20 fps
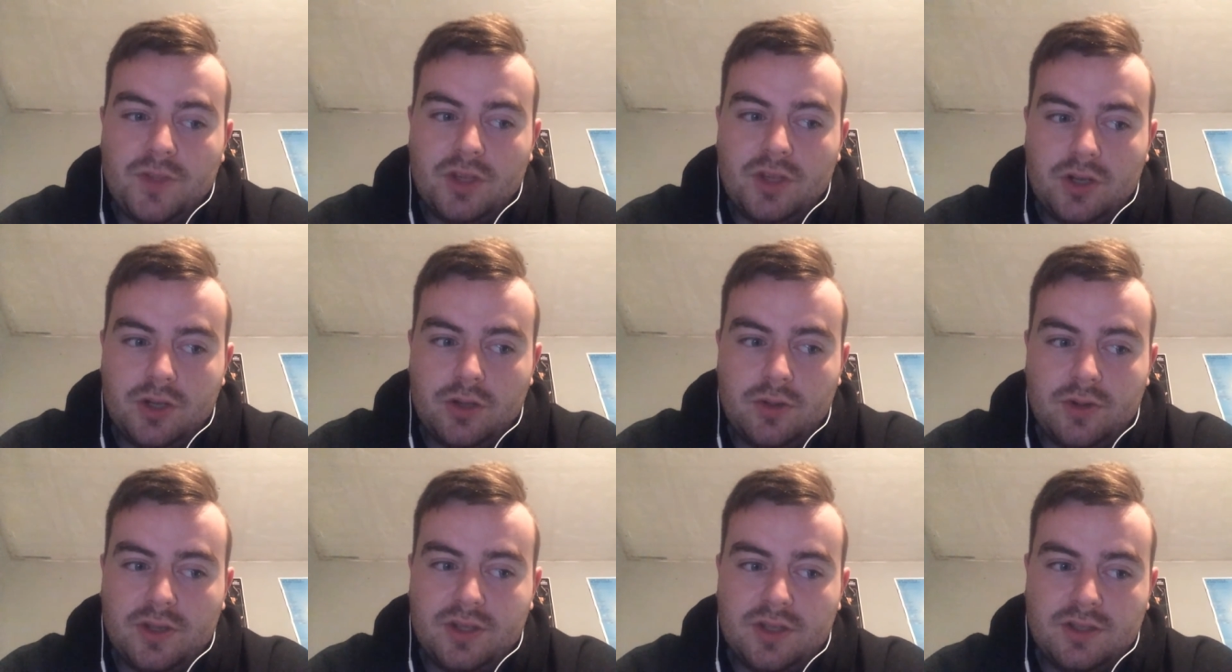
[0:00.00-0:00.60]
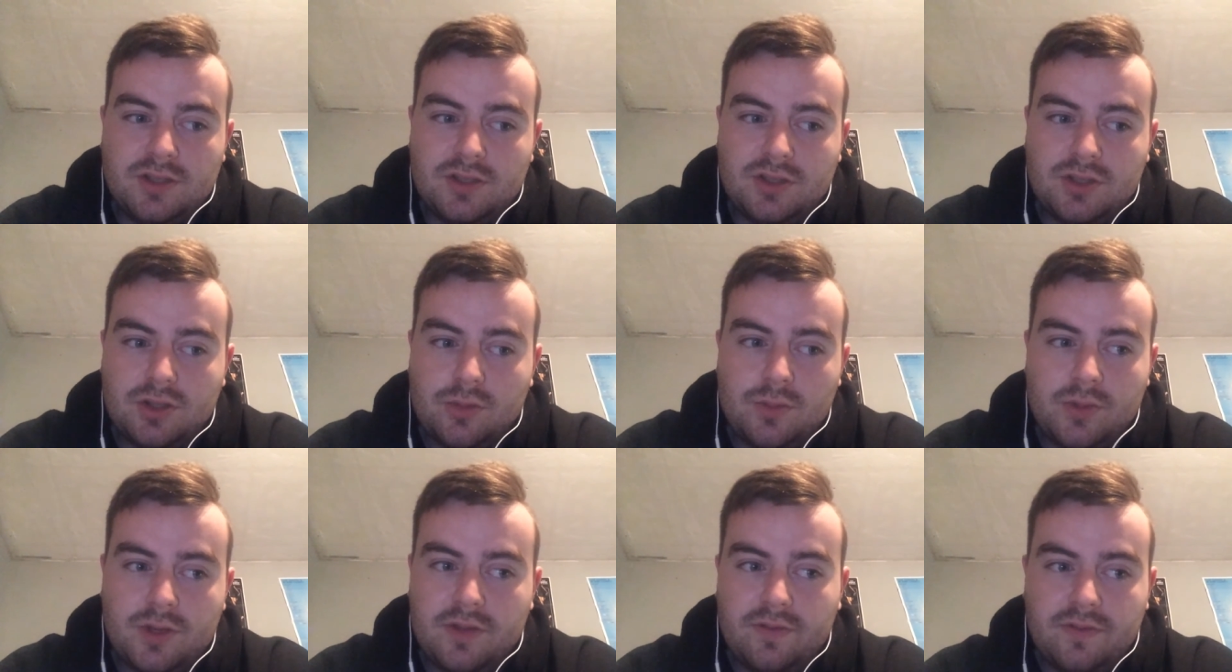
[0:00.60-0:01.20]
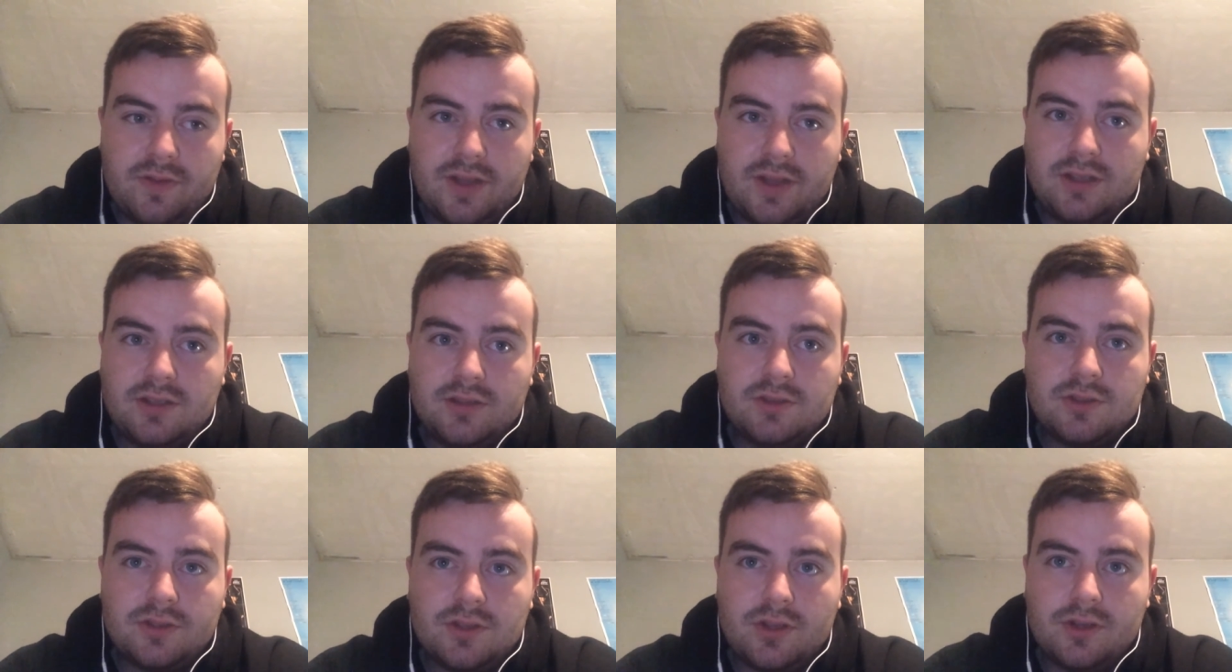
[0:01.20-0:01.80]
You know, it, there's so many
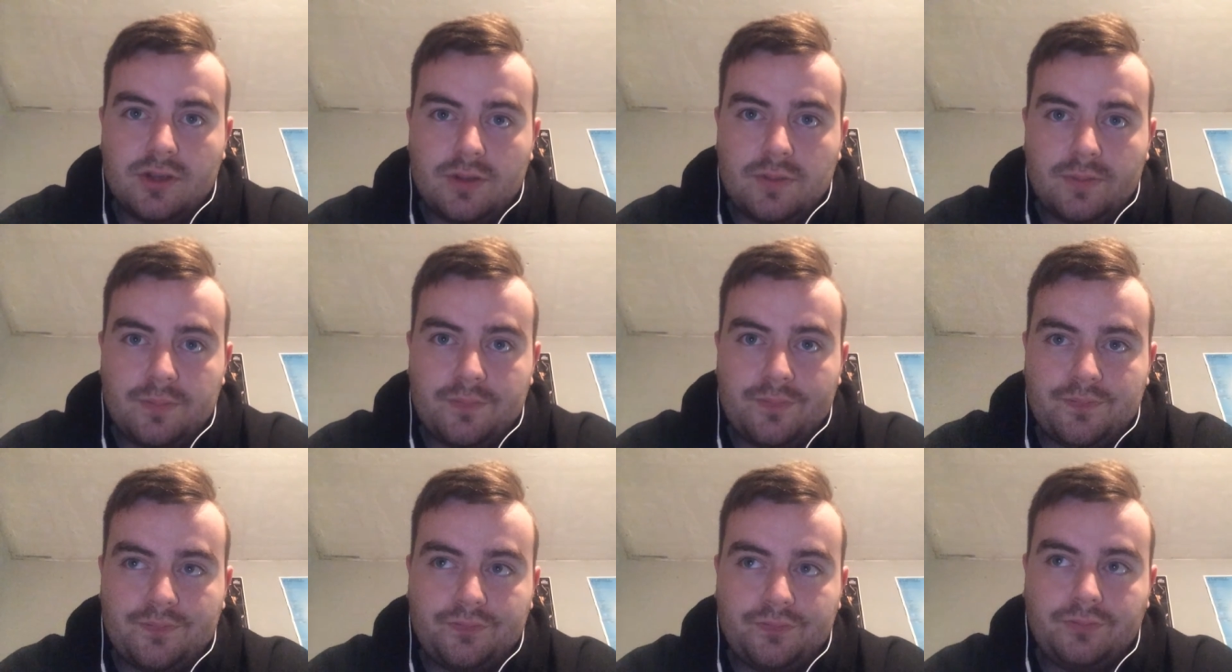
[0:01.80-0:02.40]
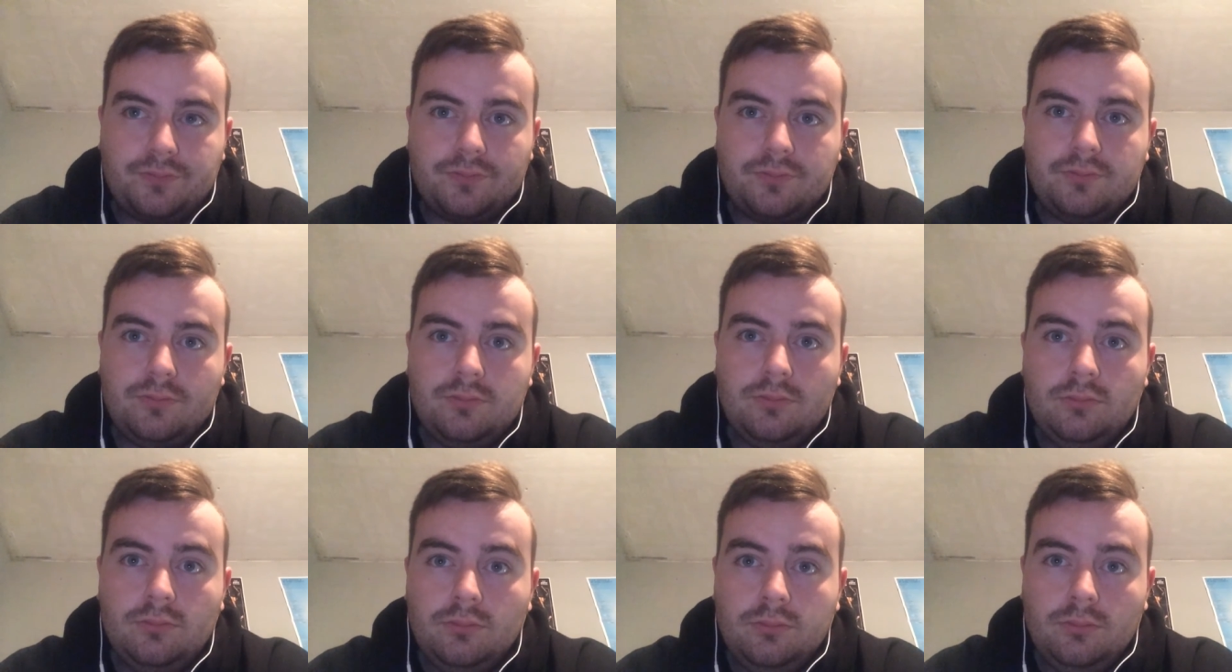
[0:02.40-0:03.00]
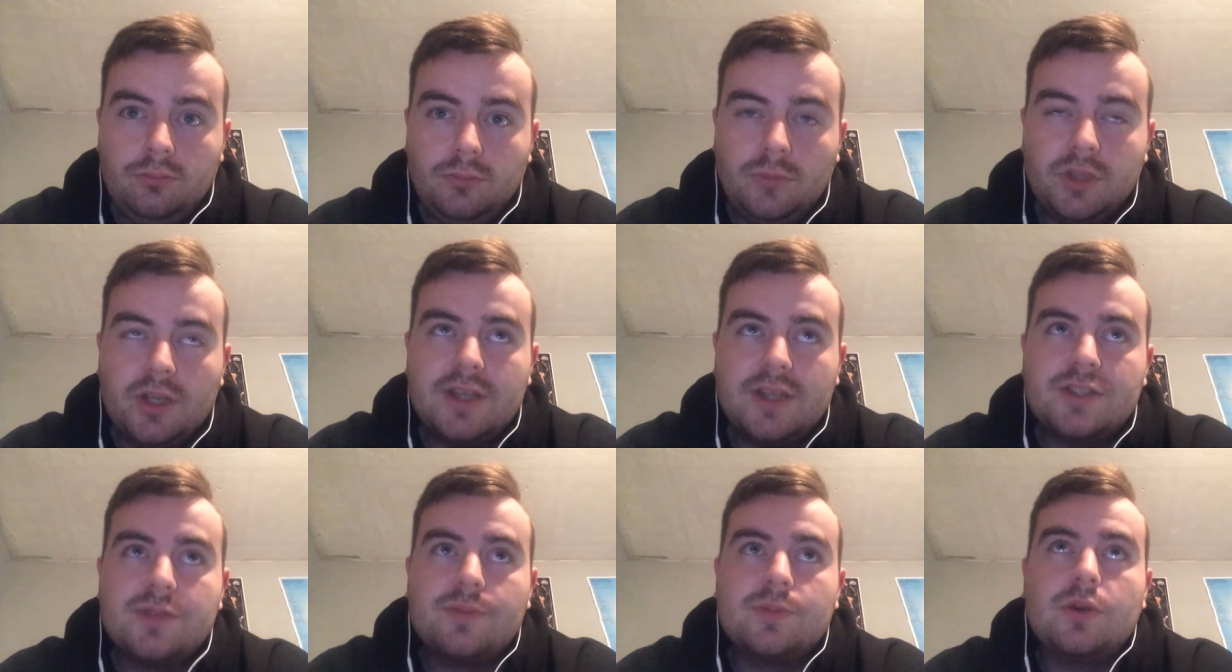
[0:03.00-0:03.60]
things that
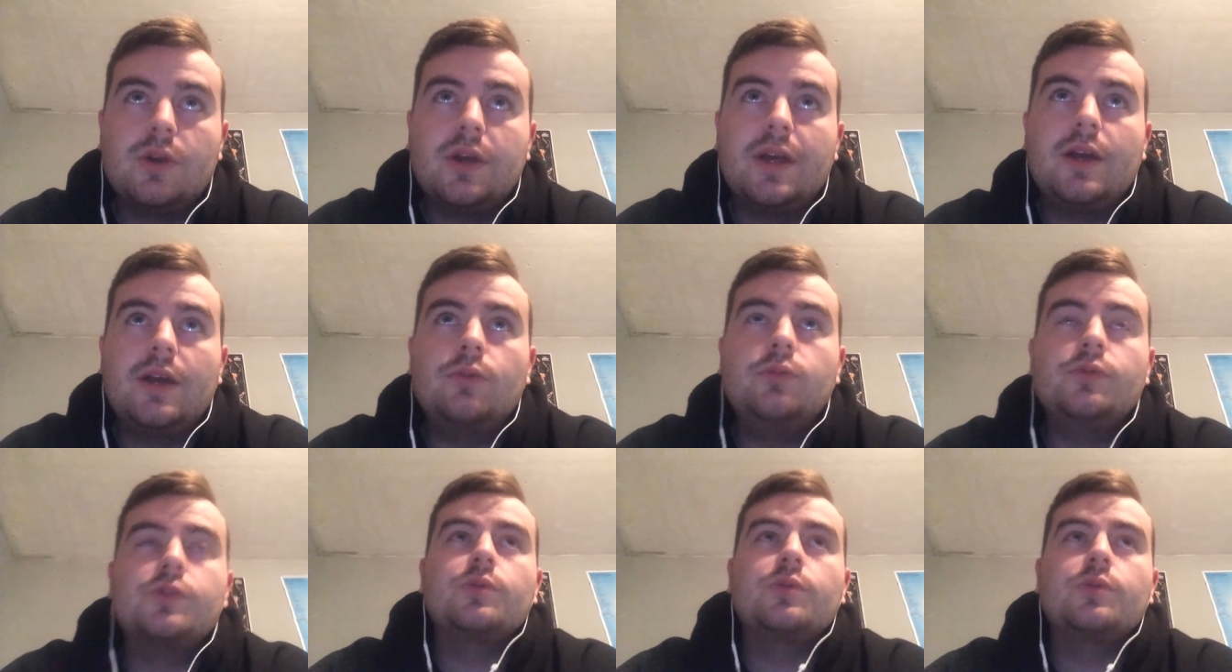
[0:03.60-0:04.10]
ASMR helps